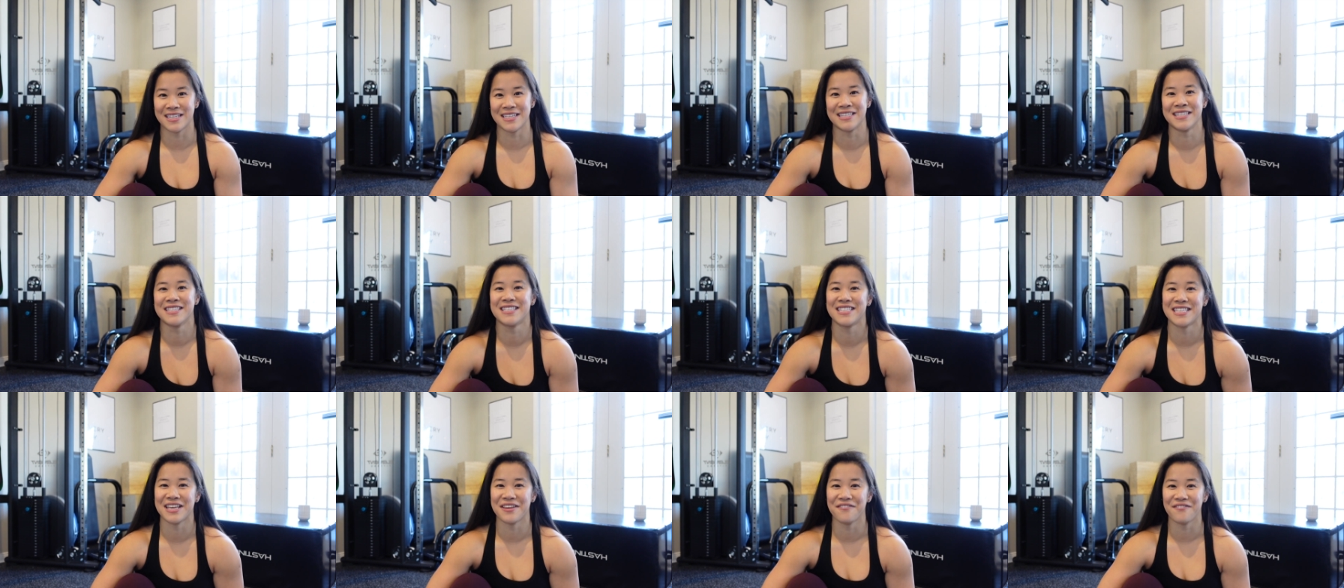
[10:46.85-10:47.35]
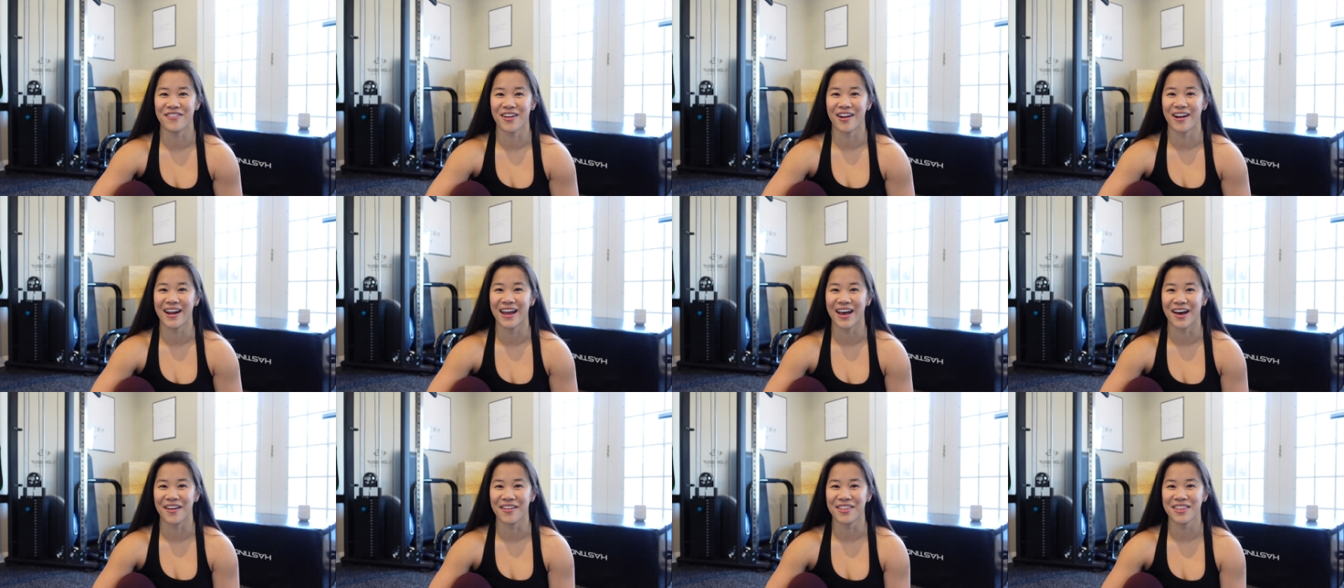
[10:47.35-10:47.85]
didn't seem very
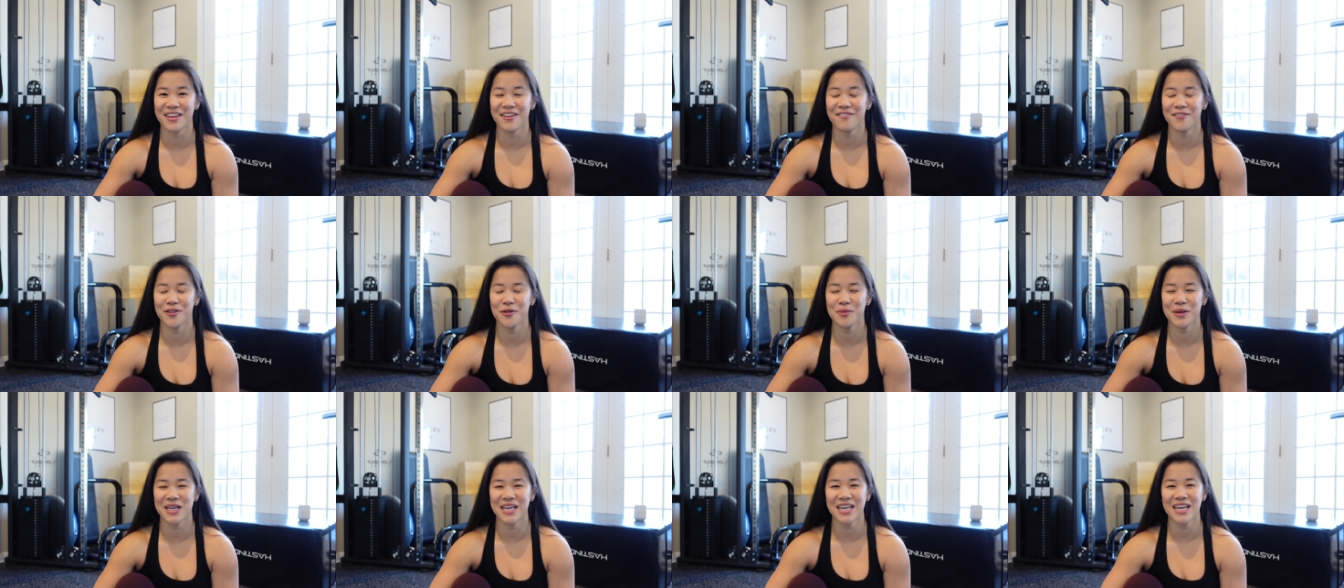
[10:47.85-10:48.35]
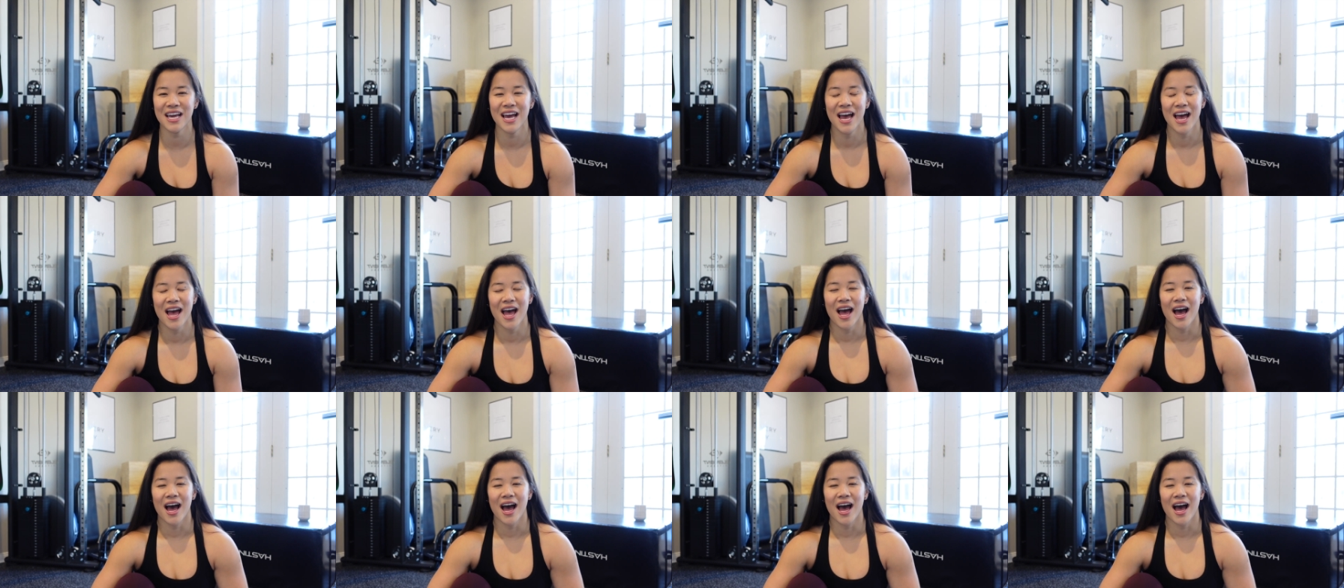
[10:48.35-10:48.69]
healthy for me.